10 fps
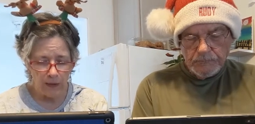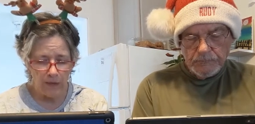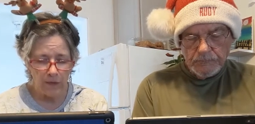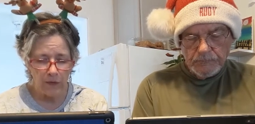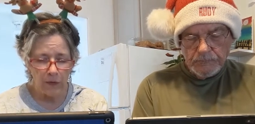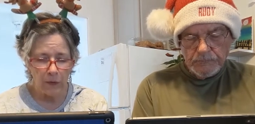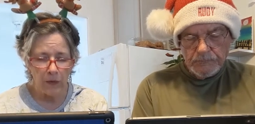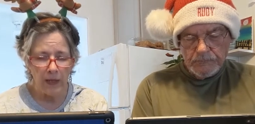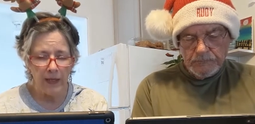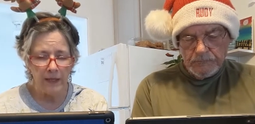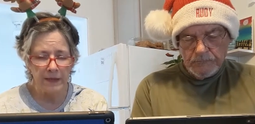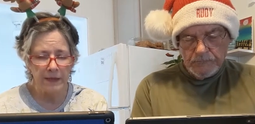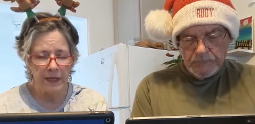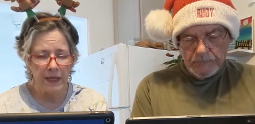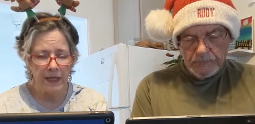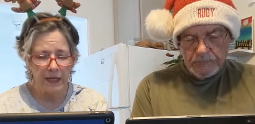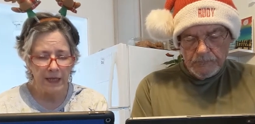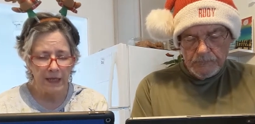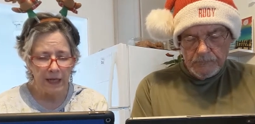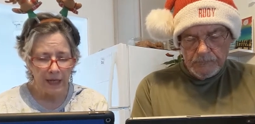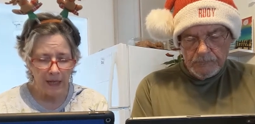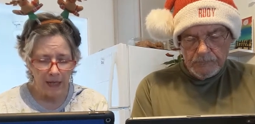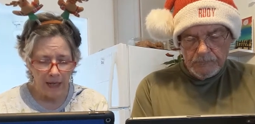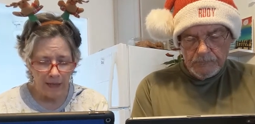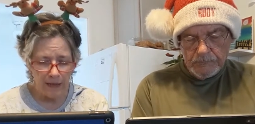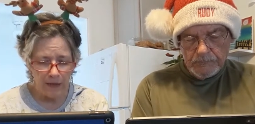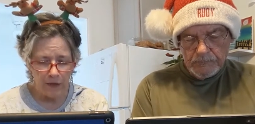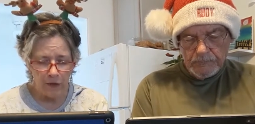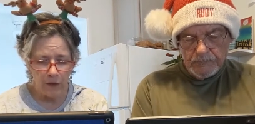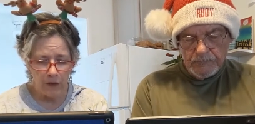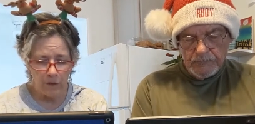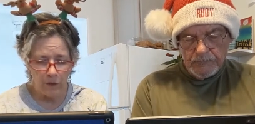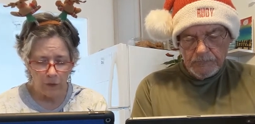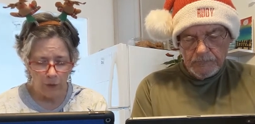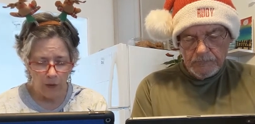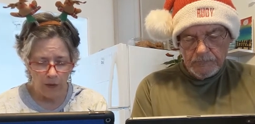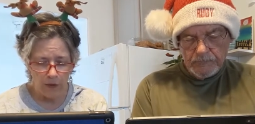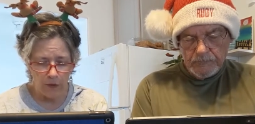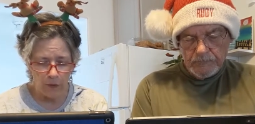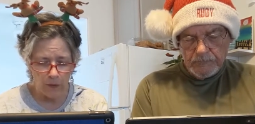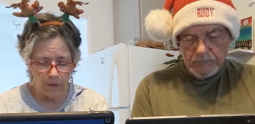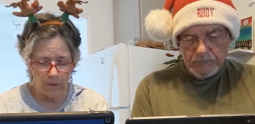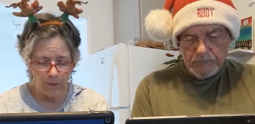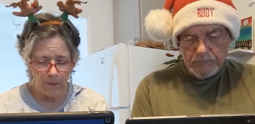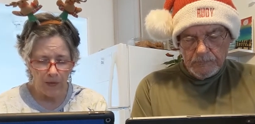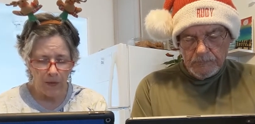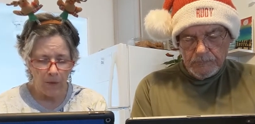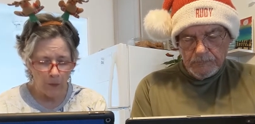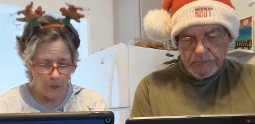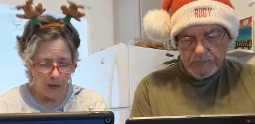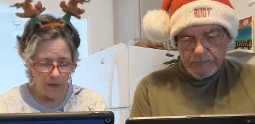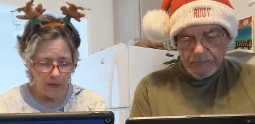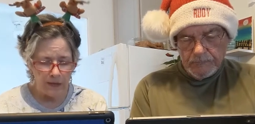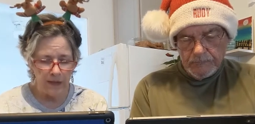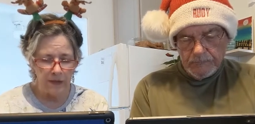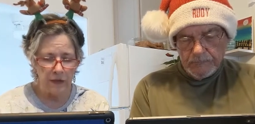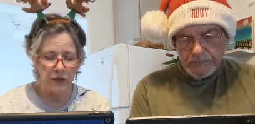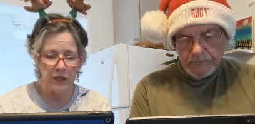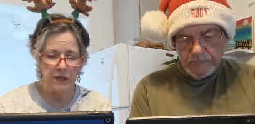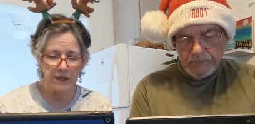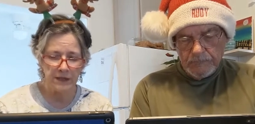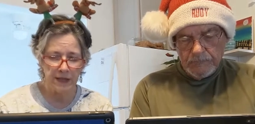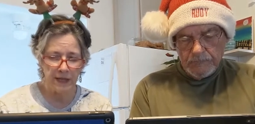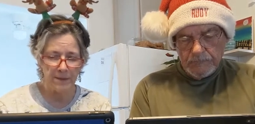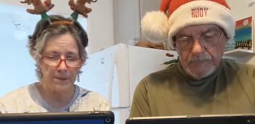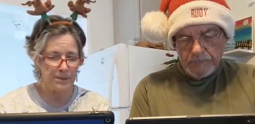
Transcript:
Speaker 1: giving you praise, and asking your help to walk in your will. We pray these things in Jesus' name.